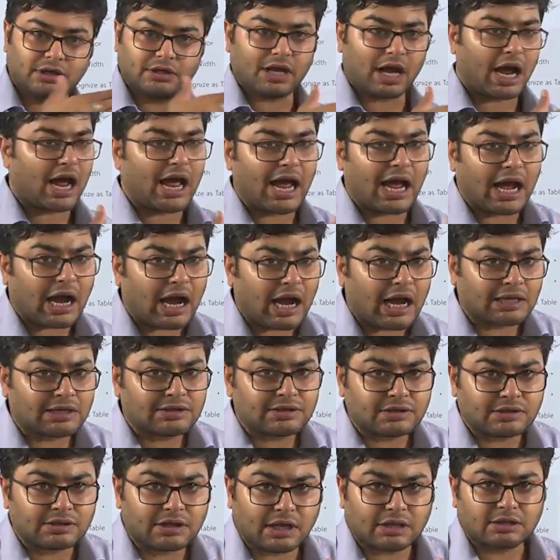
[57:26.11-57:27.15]

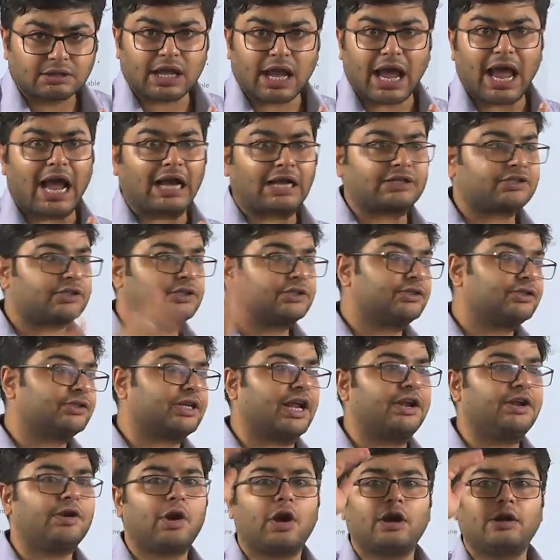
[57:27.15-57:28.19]
the actions
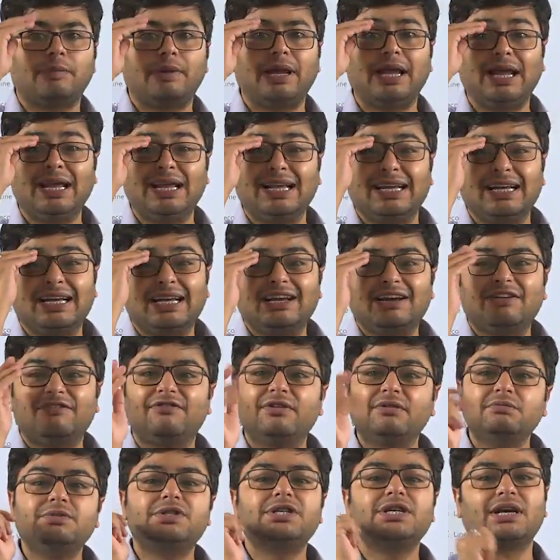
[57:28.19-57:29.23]
cannot be
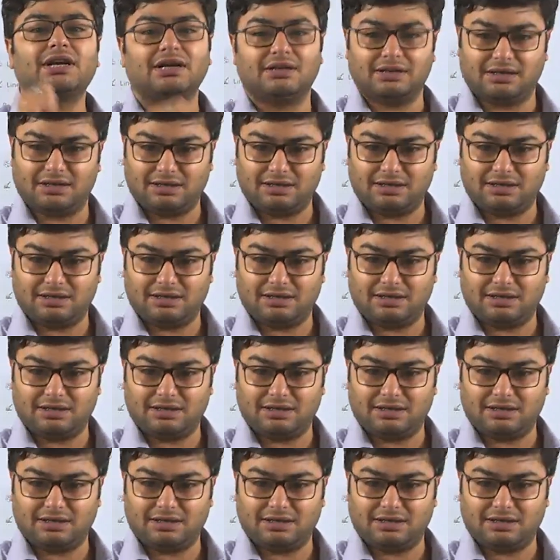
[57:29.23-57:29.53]
whimsical.